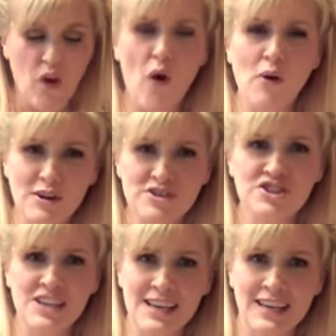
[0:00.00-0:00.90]

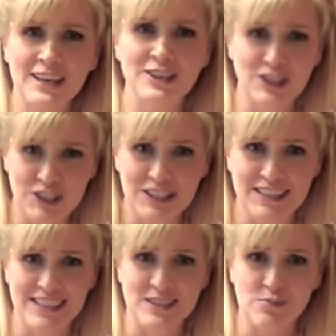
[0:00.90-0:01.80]
horse kicking
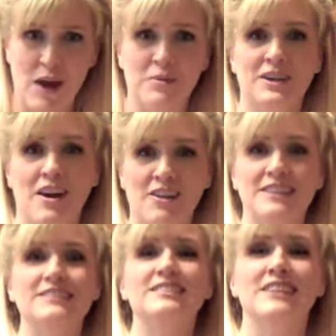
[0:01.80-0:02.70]
good. That's why we call
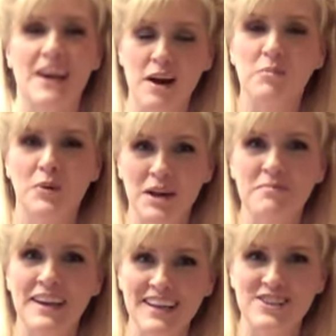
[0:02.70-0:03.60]
it Cowboy
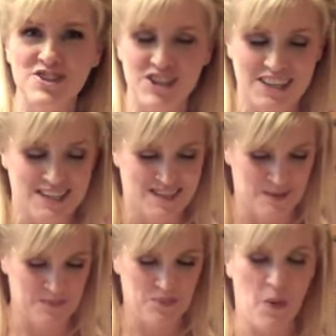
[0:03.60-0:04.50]
mac and cheese.
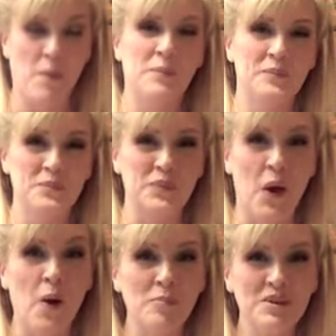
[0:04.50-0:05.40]
I
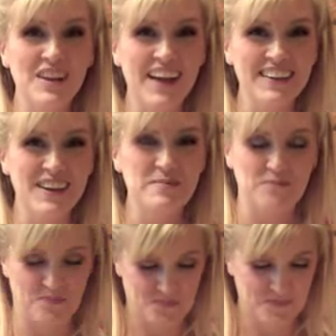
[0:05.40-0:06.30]
hope you like it,
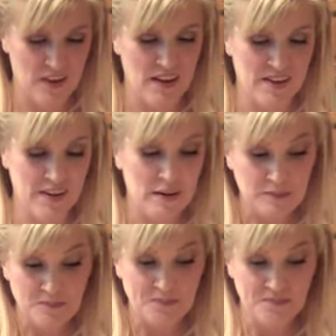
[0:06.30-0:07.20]
and
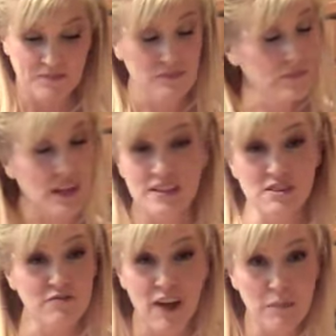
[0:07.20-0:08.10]

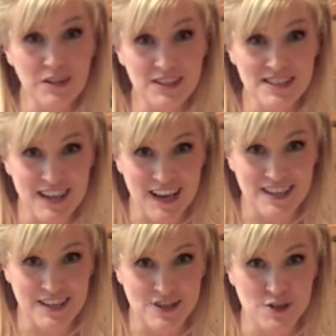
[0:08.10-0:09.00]
it's a fabulous
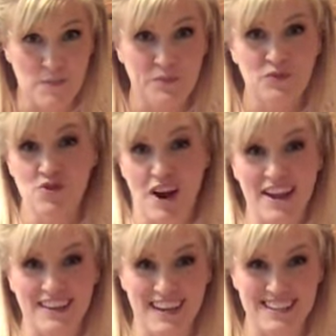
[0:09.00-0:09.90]
side dish.
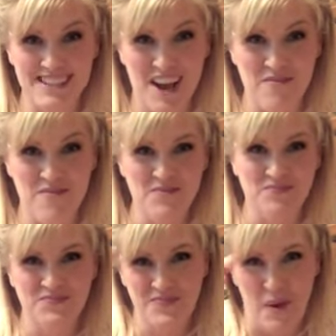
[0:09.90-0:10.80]
Try it next time.
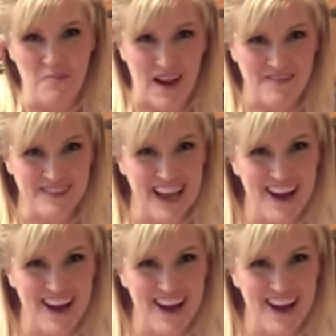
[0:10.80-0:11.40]
Bye for